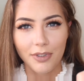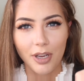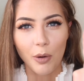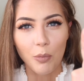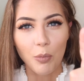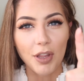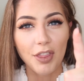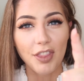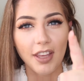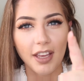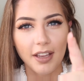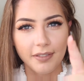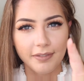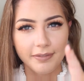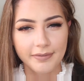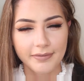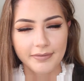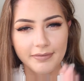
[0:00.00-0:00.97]
I'm with you.
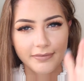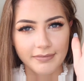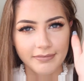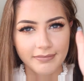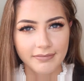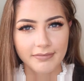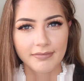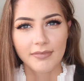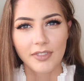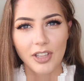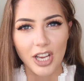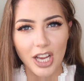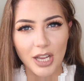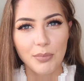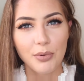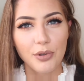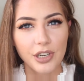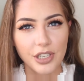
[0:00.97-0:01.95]

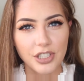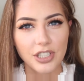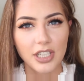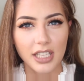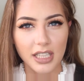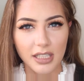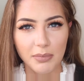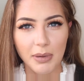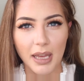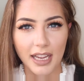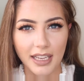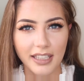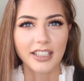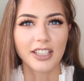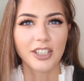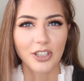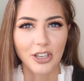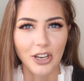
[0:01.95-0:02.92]
I appreciate the
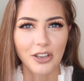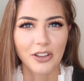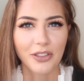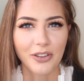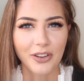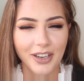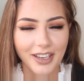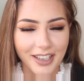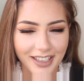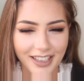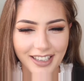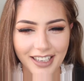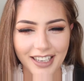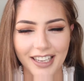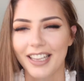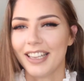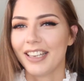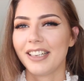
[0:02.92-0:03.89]
pain that you go through.
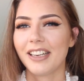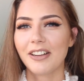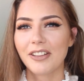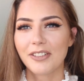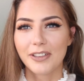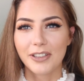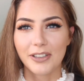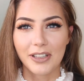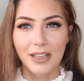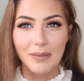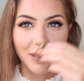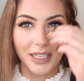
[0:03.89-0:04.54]
No, it's really not